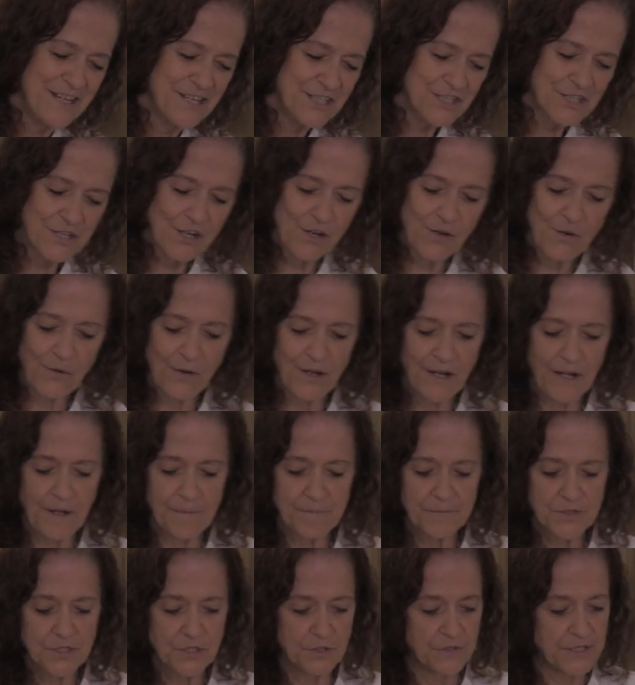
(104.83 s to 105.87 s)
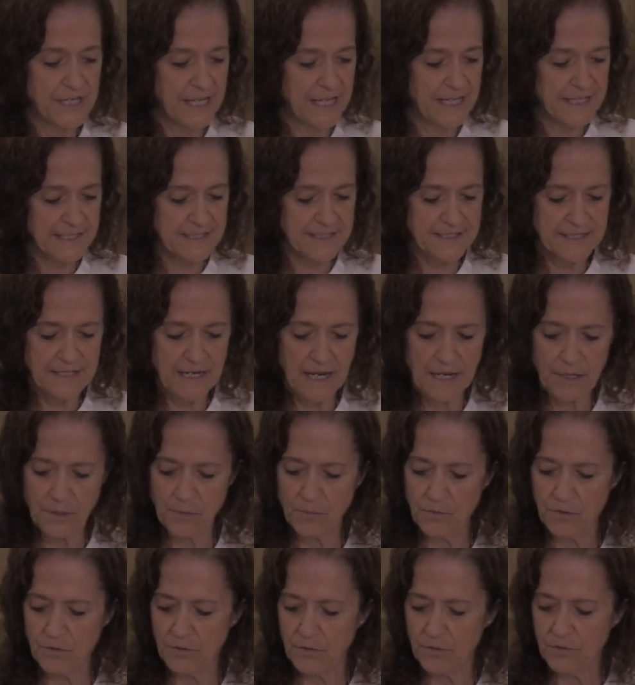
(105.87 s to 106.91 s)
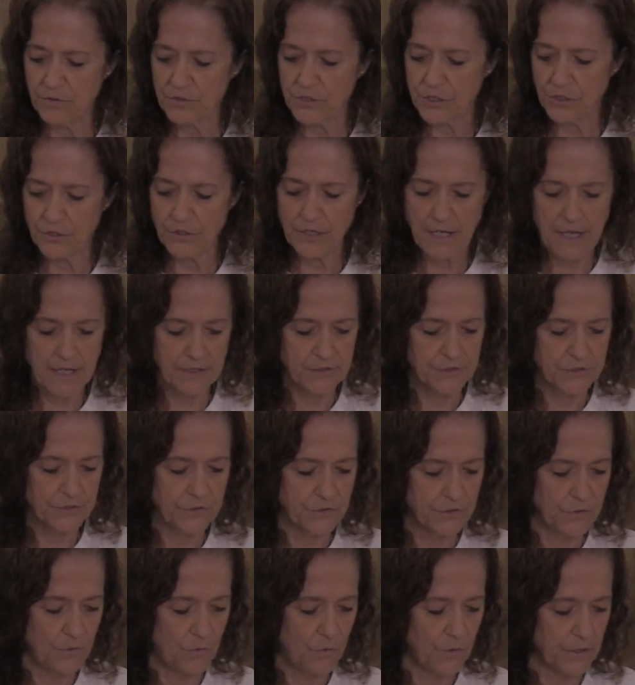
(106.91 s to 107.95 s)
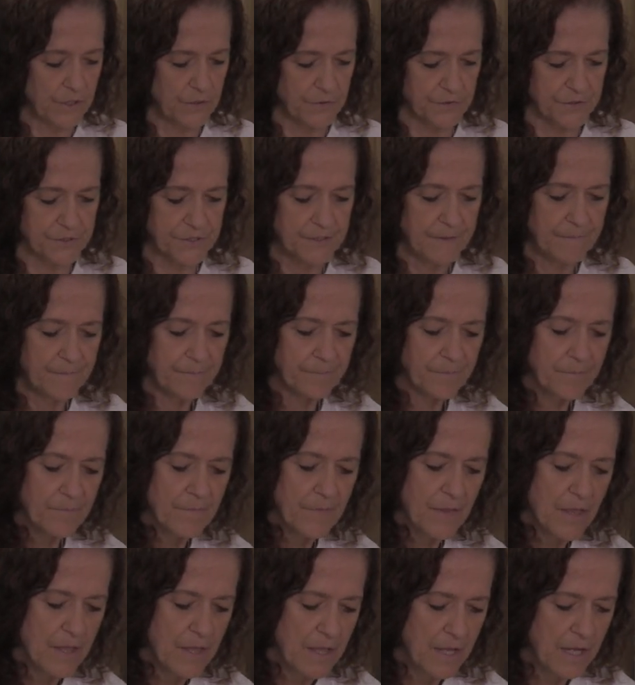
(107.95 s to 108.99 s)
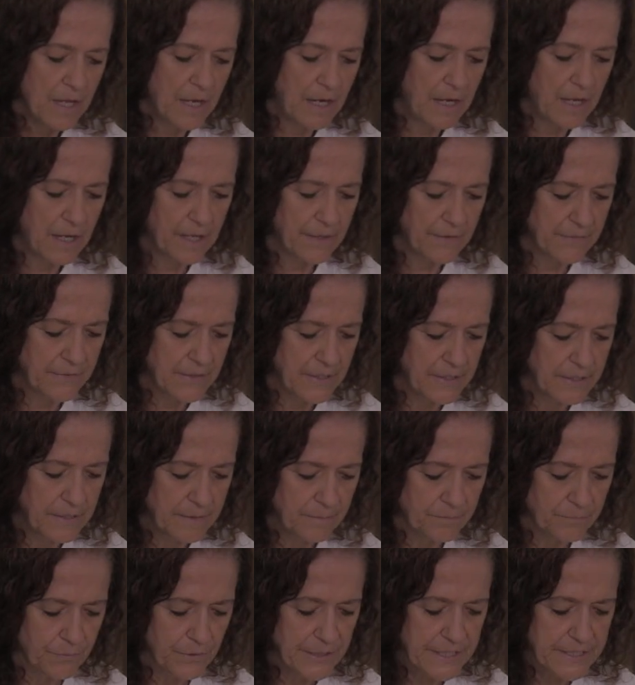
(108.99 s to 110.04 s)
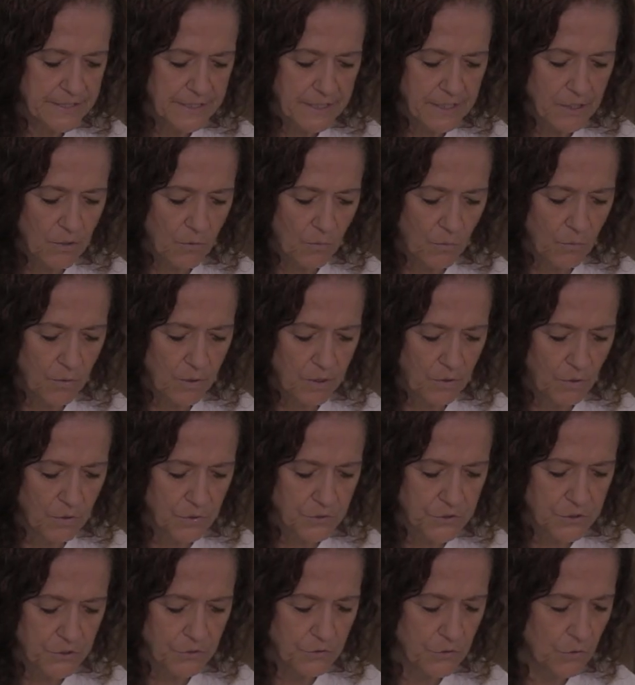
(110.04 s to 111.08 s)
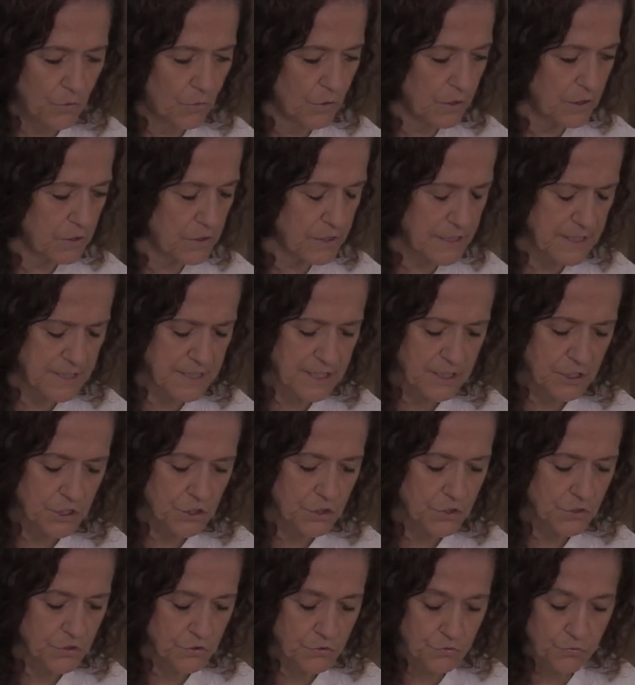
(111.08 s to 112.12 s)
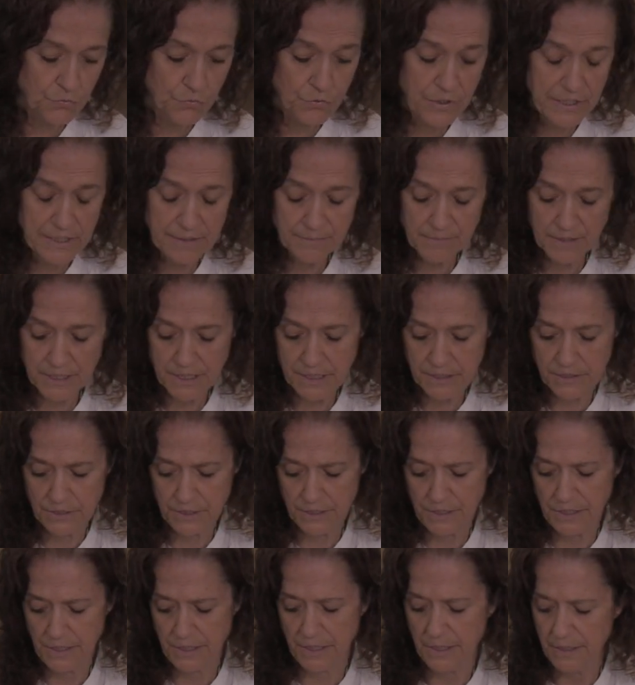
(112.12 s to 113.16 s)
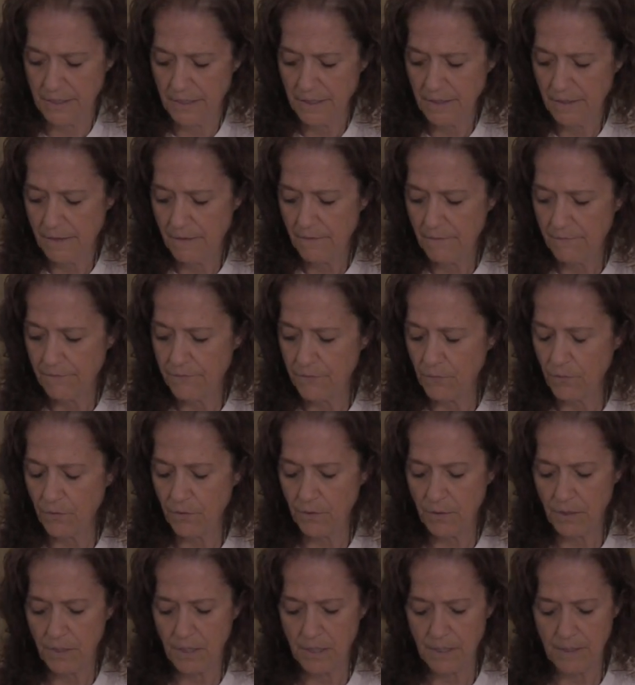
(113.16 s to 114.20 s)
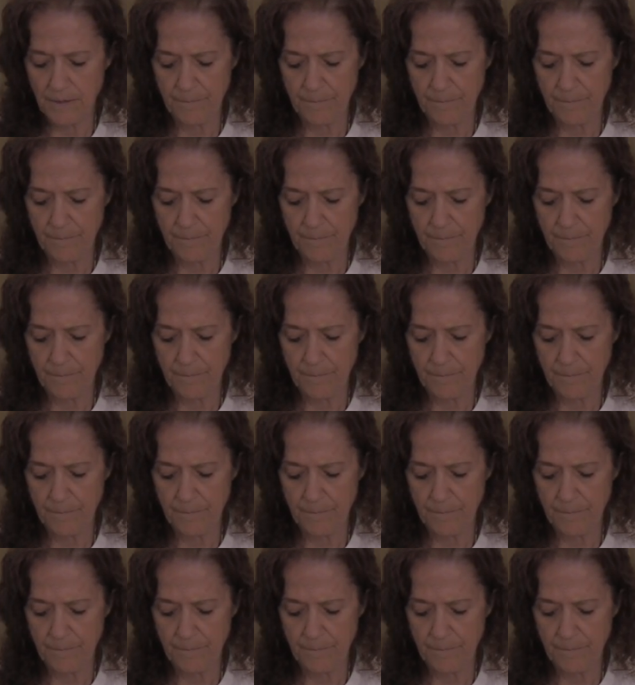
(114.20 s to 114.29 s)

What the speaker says: So next I will show you how to do the oils. The breathing ozone oil is extremely good for